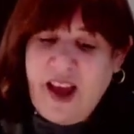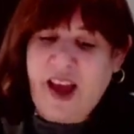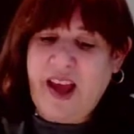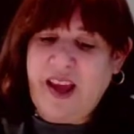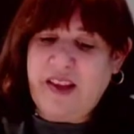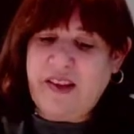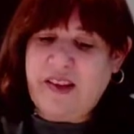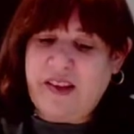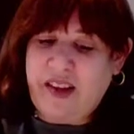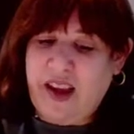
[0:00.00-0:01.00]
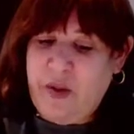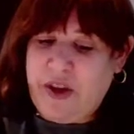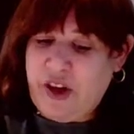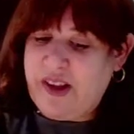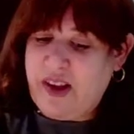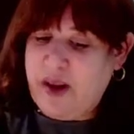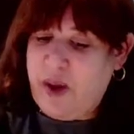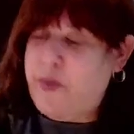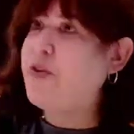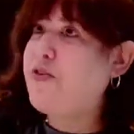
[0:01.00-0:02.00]
which is
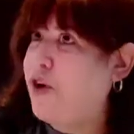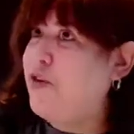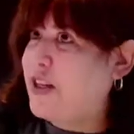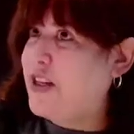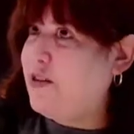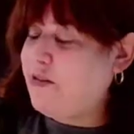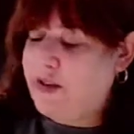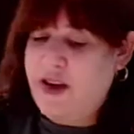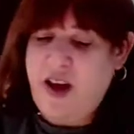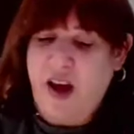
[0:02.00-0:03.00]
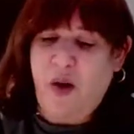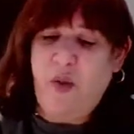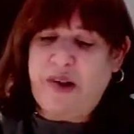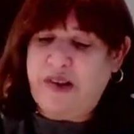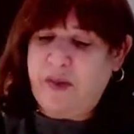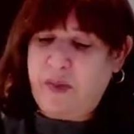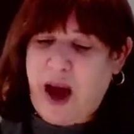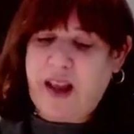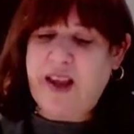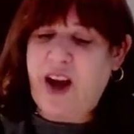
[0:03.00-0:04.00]
a preservative, was
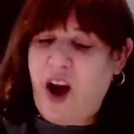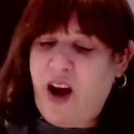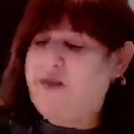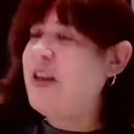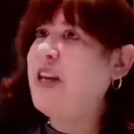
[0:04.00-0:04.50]
symbolic of the